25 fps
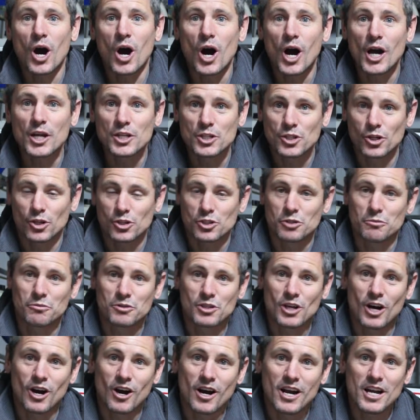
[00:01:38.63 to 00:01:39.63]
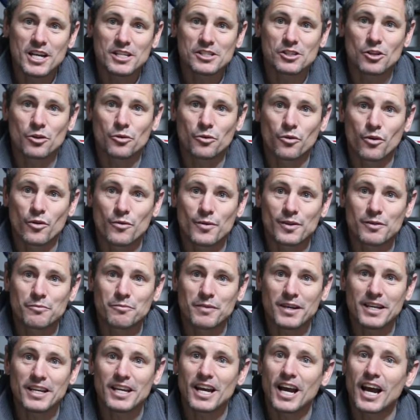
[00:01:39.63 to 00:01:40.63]
I took some tyres that were with
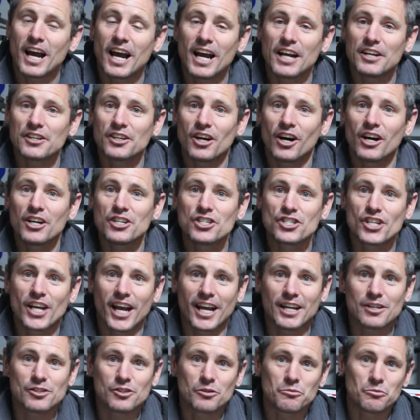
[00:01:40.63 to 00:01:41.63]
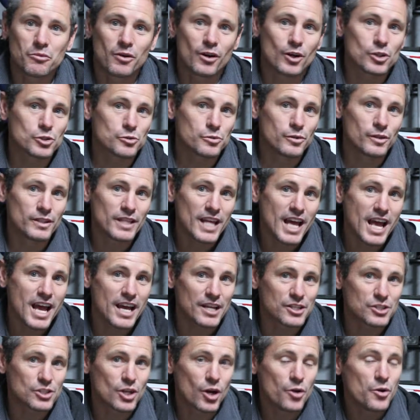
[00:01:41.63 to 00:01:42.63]
me and I changed them whilst we were
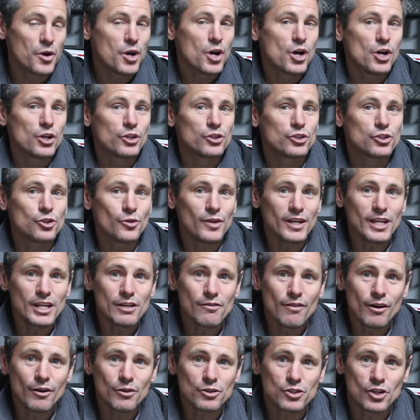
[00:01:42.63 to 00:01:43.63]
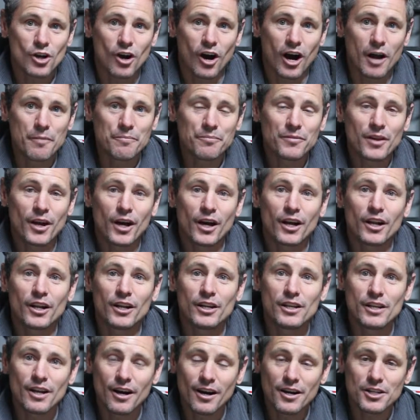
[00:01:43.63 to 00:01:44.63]
there. So do it in your own time,
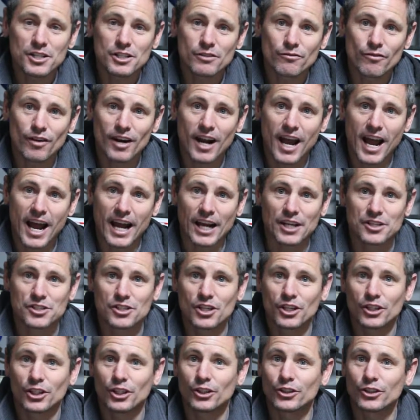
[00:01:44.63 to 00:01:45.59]
nice and relaxed.